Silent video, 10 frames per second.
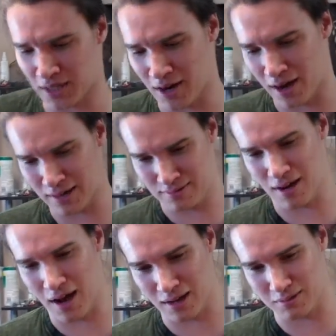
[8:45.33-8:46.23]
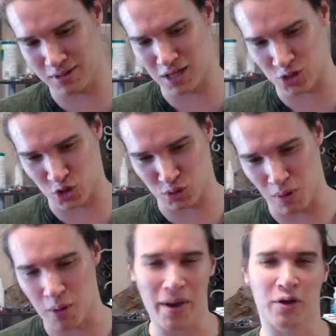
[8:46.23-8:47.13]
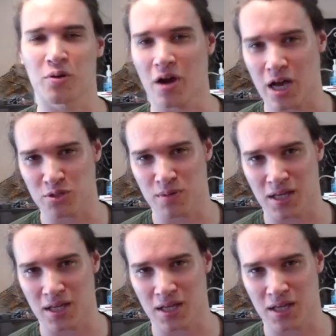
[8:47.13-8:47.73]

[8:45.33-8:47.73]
in on such a small microcosm